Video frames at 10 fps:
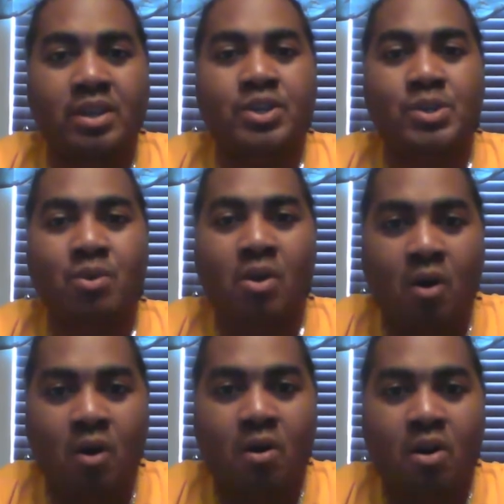you
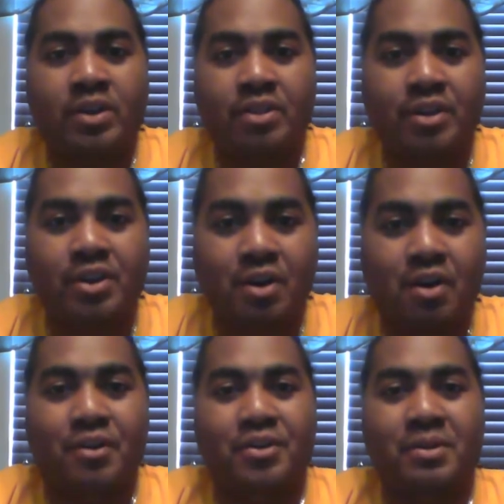are on the
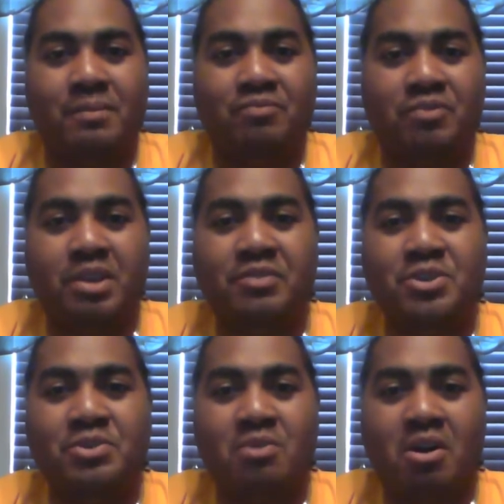card. If
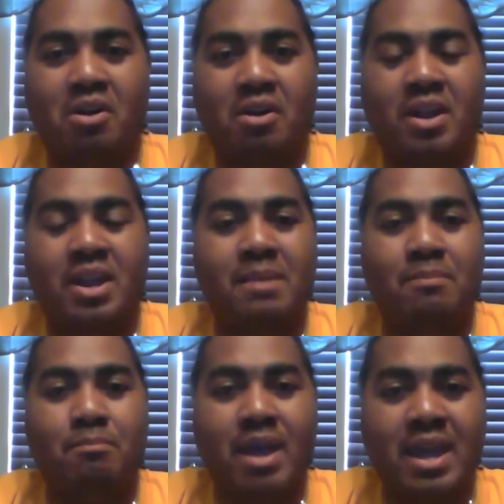you are a
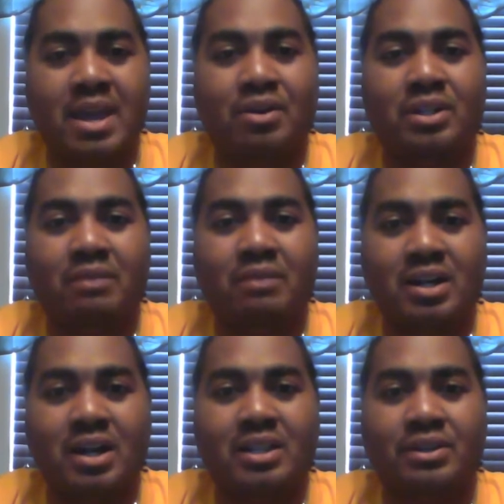male of
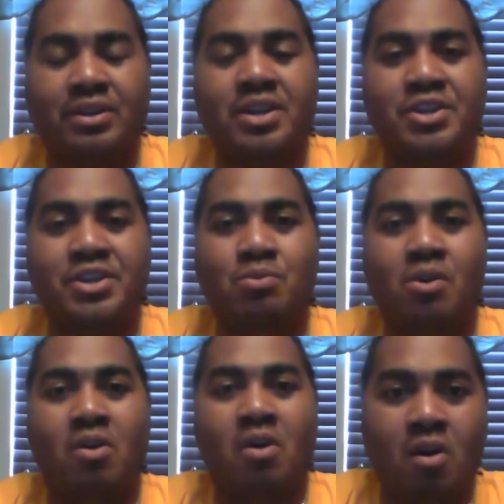color, you
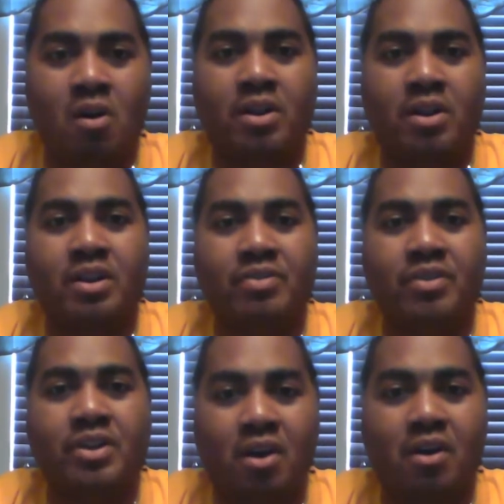are on
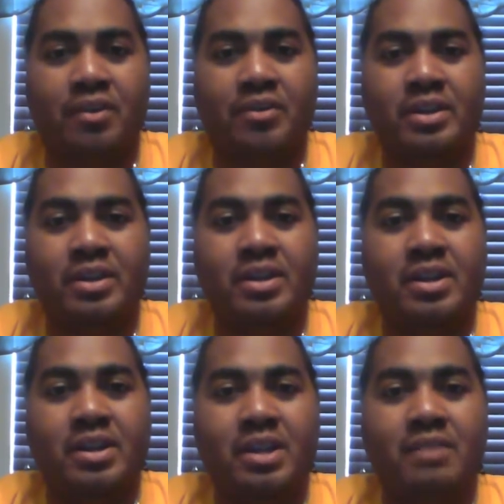the card.
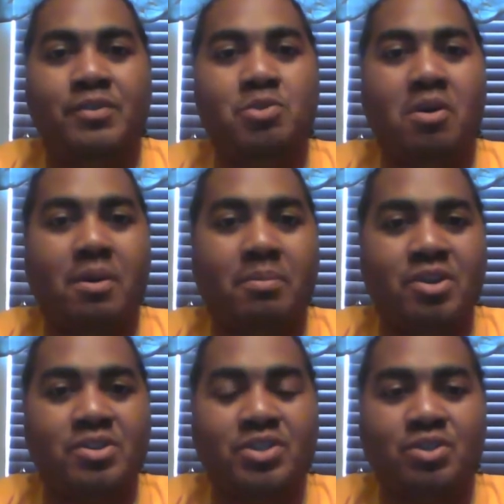If you are a
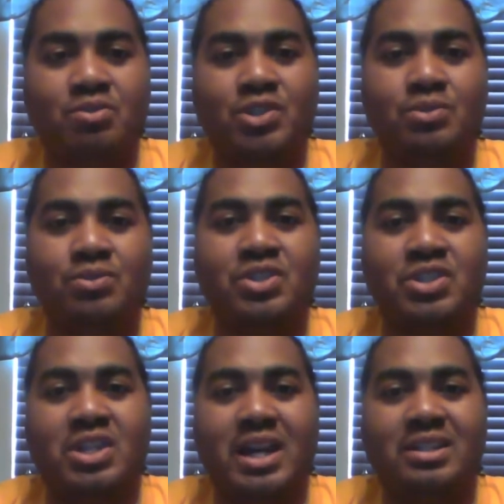person who
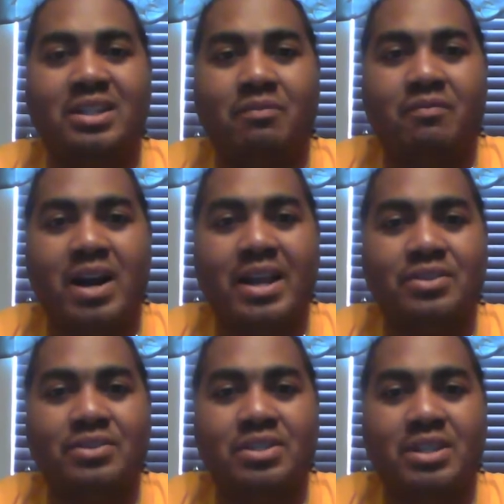chooses to identify
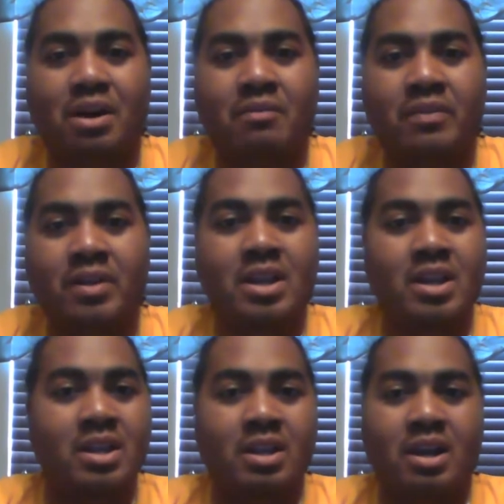yourself
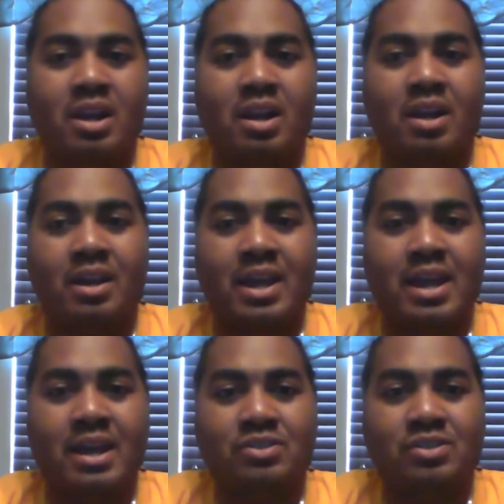
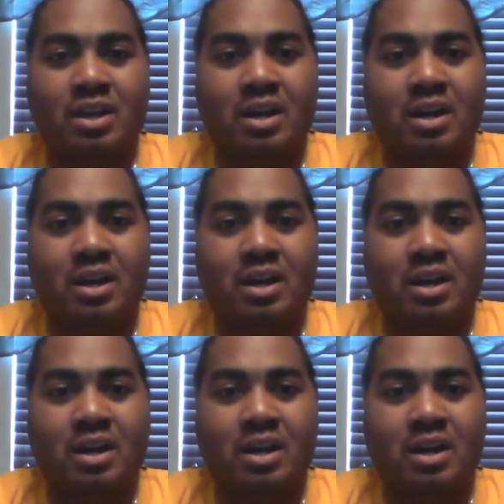as